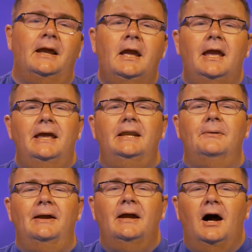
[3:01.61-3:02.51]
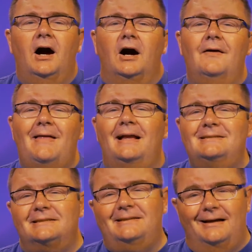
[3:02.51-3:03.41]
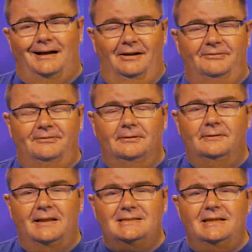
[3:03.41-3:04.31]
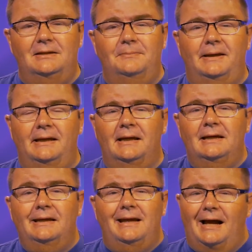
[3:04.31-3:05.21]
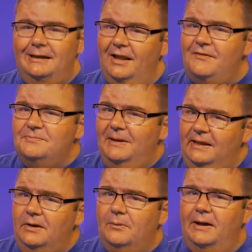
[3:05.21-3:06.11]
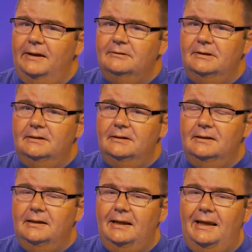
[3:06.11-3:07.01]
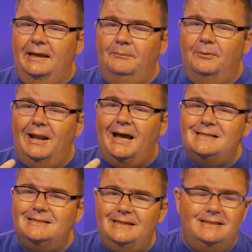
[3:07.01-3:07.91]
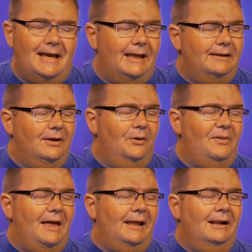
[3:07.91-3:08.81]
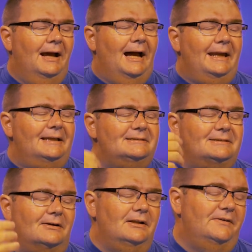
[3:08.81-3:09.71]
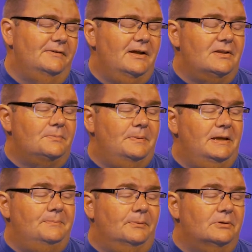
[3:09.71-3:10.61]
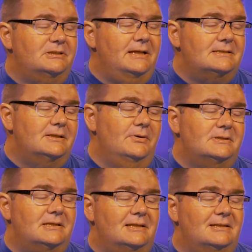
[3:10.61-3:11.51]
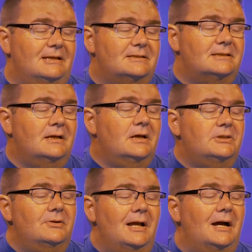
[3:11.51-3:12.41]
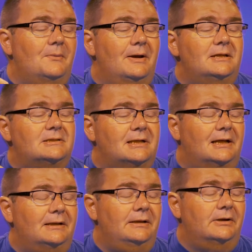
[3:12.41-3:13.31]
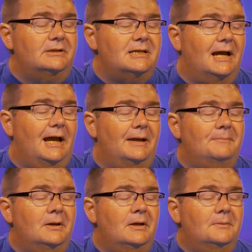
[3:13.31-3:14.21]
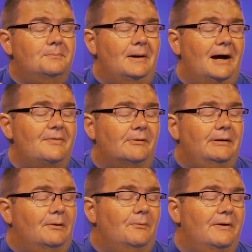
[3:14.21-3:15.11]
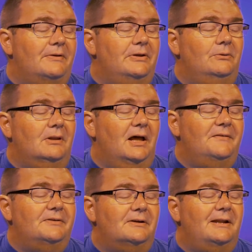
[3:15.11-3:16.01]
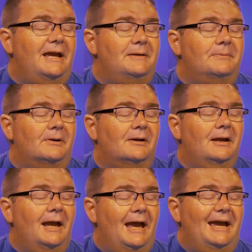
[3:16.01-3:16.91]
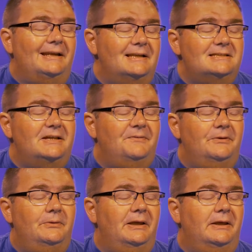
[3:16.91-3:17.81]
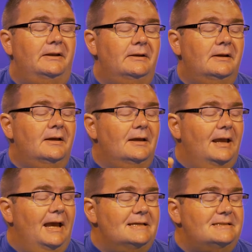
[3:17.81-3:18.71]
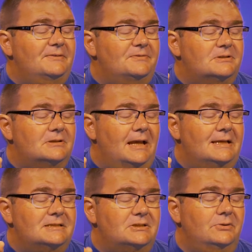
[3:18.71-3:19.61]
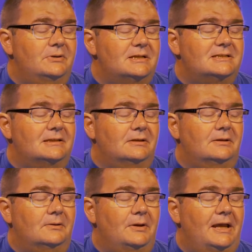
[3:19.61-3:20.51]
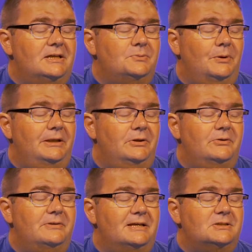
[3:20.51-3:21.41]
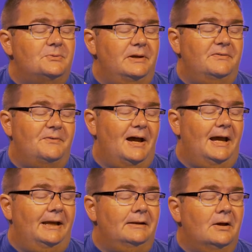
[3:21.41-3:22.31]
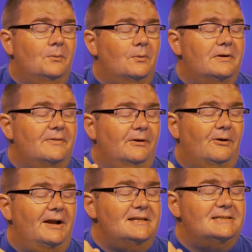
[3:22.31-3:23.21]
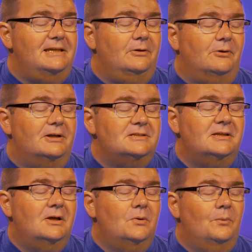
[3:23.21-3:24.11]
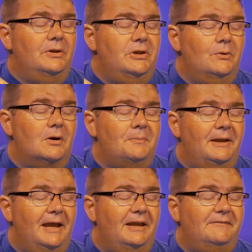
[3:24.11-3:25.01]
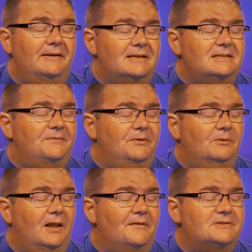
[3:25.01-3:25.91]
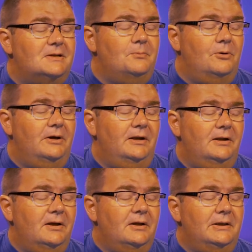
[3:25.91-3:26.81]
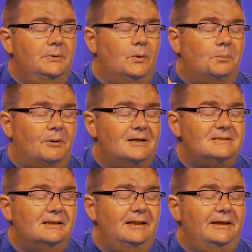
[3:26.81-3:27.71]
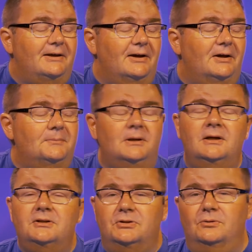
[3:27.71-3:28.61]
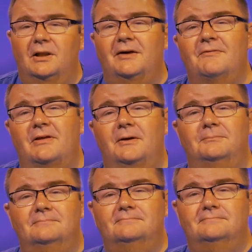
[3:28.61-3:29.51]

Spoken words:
it anyway. All that stuff that's in me, God loves me anyway. And when I see that and know that, I can start loving other people. C.S. Lewis said this, do not waste your time bothering on whether you love your neighbor. Act as if you did. As soon as we do this, we find one of the great secrets. When you are behaving as if you love someone, you will presently come to love them.